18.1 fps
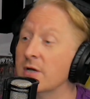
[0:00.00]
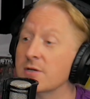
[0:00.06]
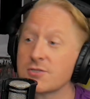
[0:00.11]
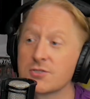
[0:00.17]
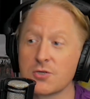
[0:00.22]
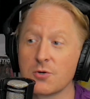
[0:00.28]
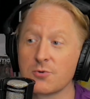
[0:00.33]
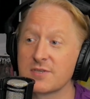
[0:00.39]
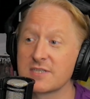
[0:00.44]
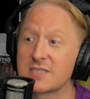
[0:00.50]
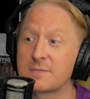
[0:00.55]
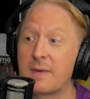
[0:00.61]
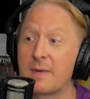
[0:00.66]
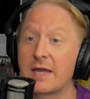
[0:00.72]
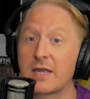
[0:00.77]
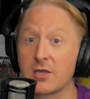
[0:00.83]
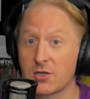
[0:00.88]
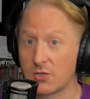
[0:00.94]
so the
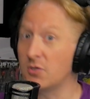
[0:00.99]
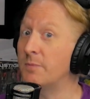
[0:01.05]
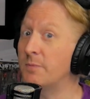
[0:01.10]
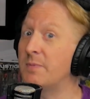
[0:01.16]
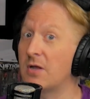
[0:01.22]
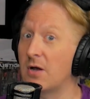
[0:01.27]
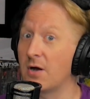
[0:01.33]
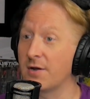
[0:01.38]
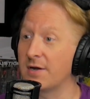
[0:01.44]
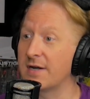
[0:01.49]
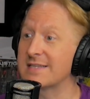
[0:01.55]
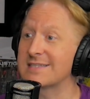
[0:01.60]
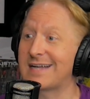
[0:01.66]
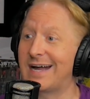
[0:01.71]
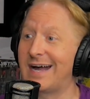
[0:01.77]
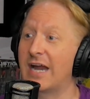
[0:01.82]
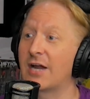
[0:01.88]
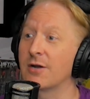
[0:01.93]
spec could be on an
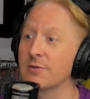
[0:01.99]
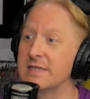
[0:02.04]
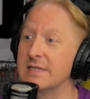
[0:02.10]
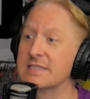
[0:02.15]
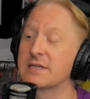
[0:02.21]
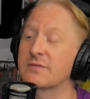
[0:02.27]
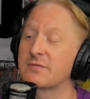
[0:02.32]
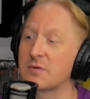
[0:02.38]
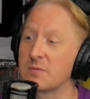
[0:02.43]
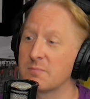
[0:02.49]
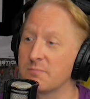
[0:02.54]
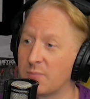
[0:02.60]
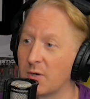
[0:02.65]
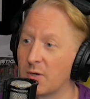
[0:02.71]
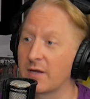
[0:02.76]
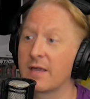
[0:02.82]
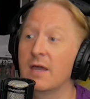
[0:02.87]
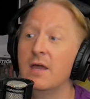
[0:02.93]
entirely different
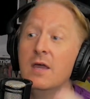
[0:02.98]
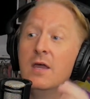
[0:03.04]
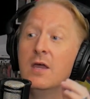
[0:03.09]
book.